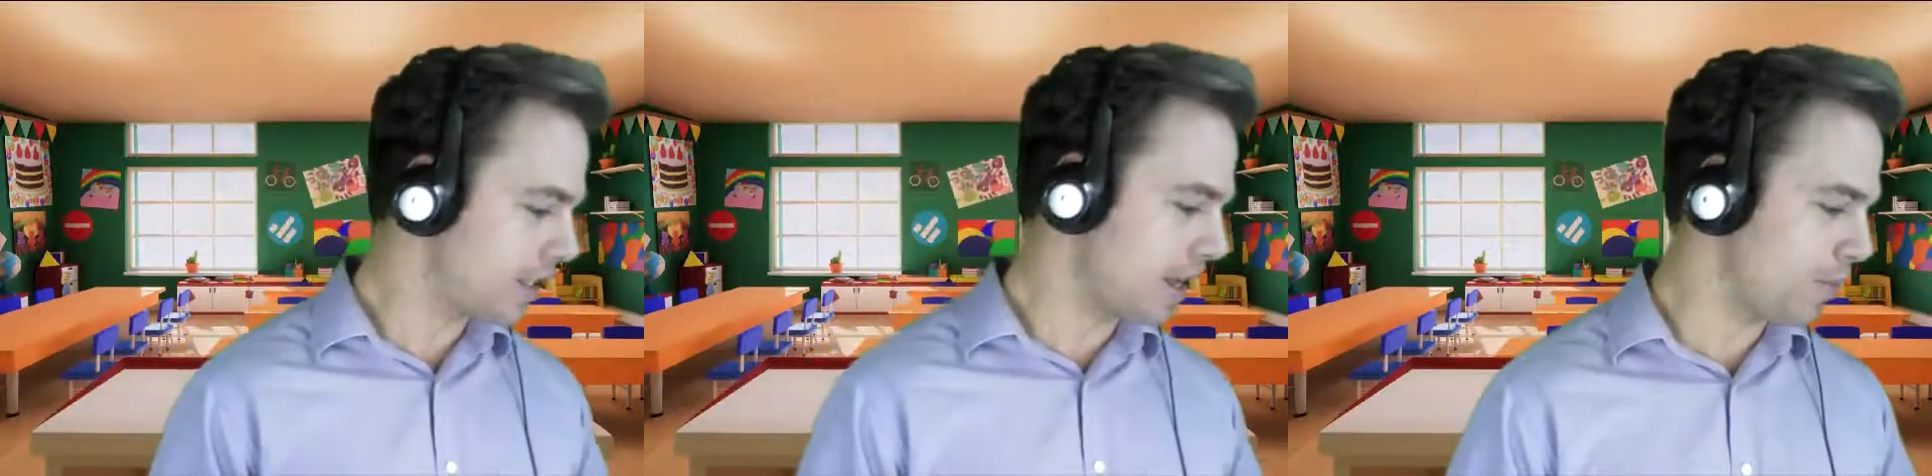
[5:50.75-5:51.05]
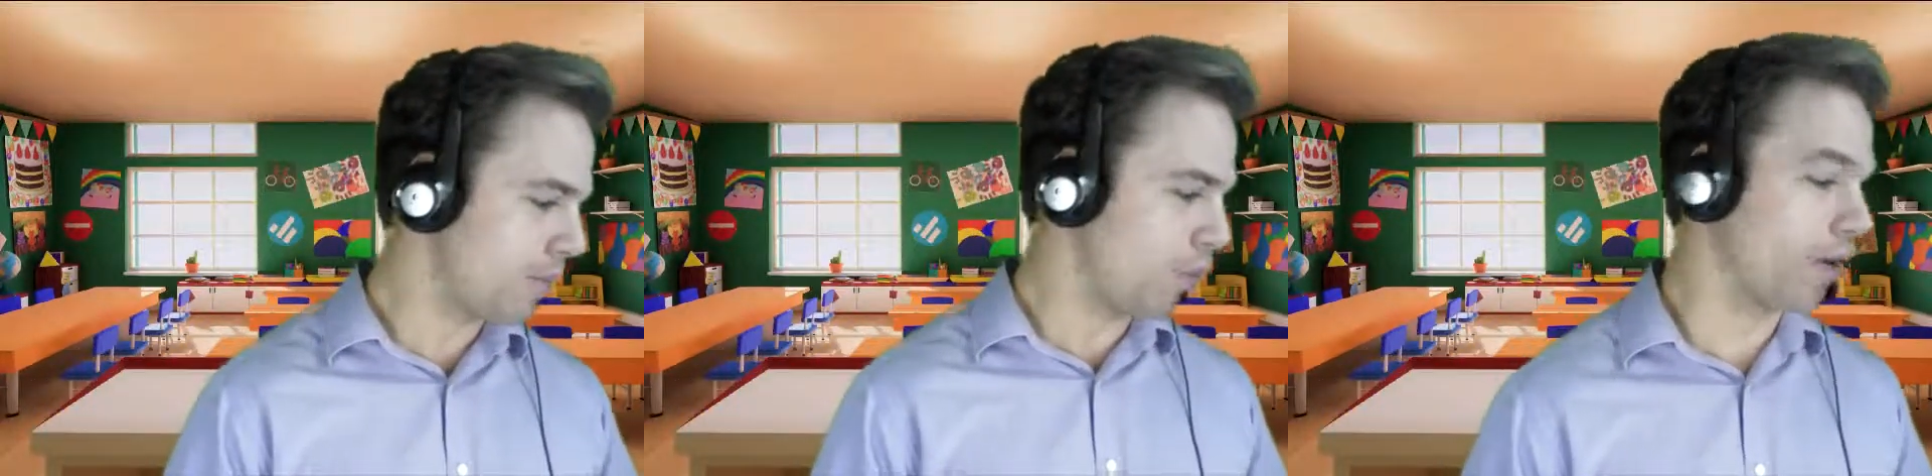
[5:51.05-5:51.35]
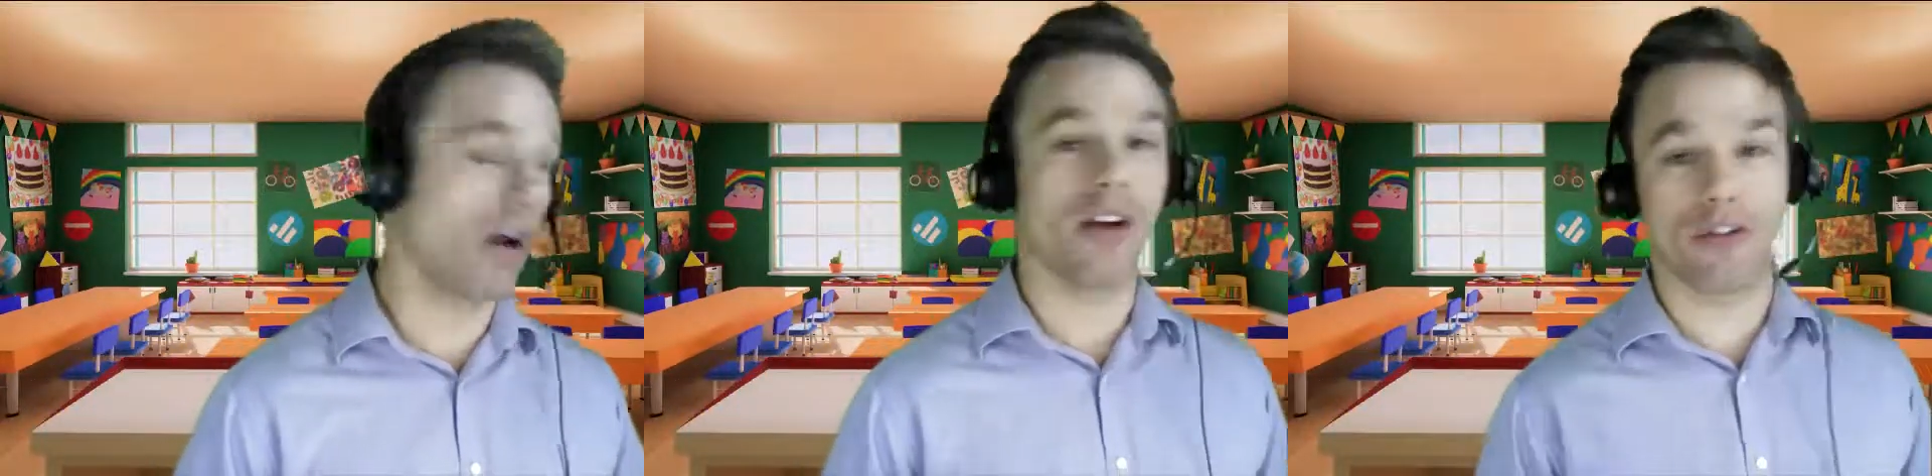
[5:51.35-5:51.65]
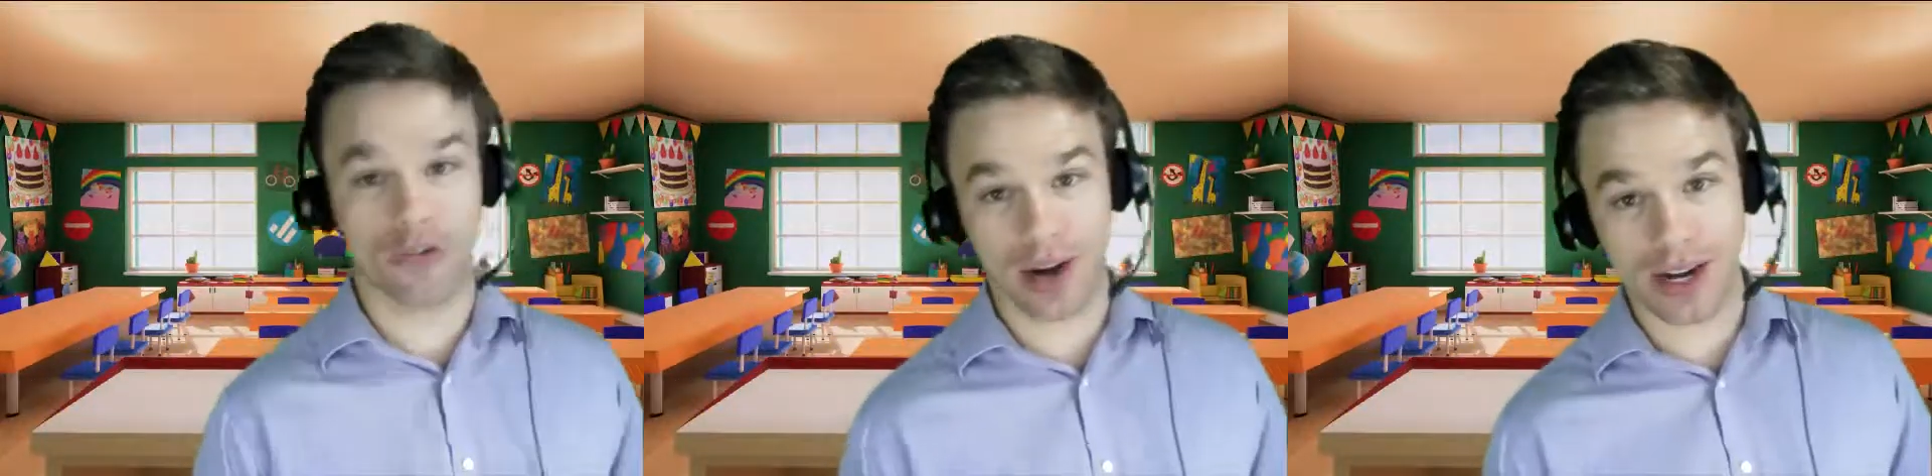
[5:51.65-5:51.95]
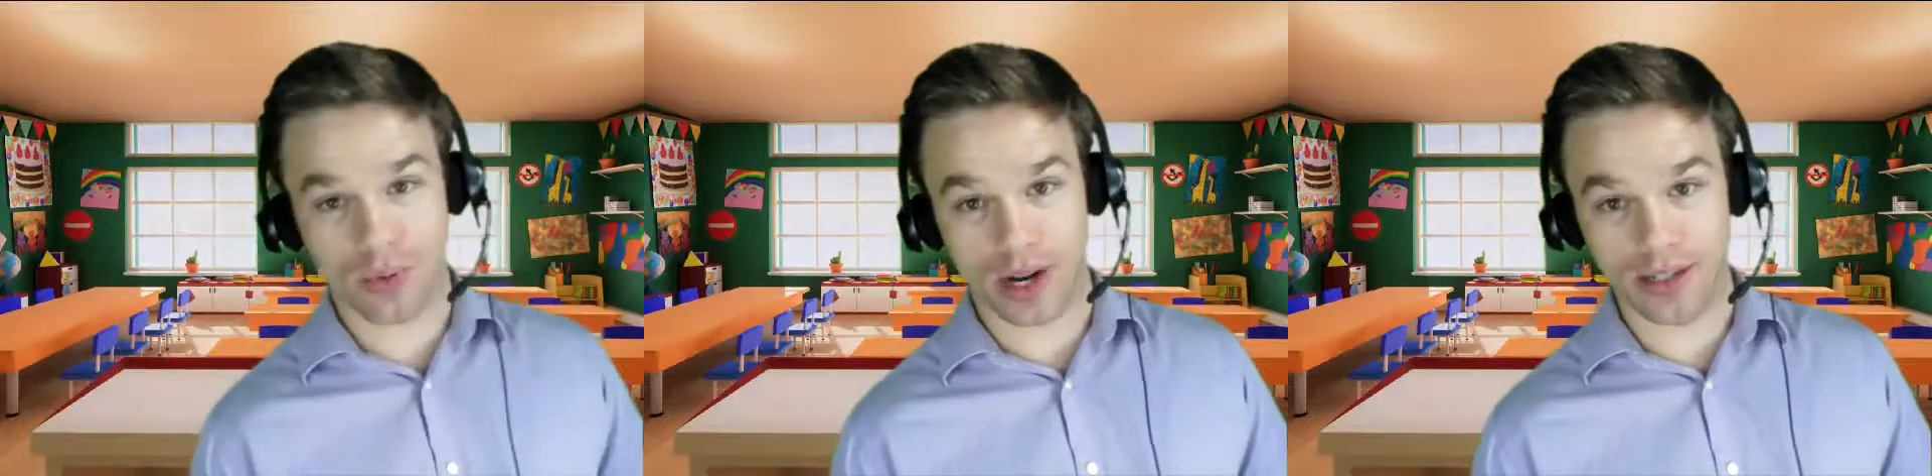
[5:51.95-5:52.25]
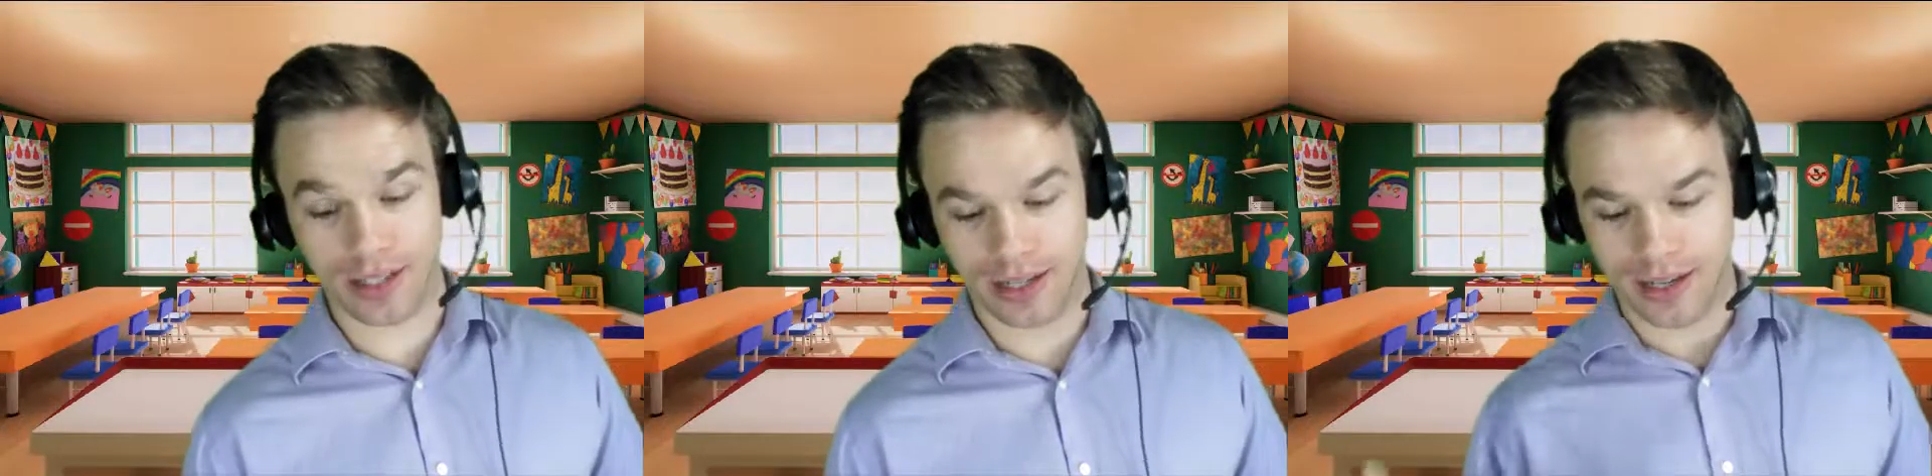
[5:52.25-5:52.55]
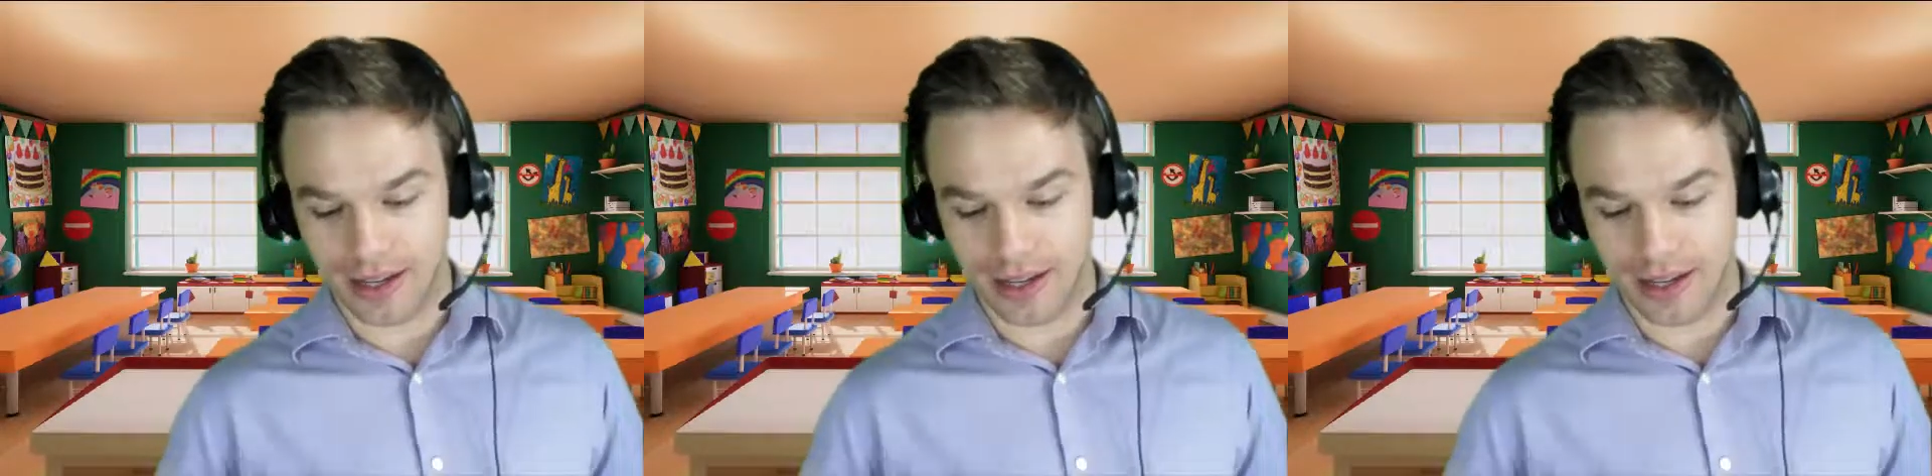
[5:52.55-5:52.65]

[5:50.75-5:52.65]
something more fragrant,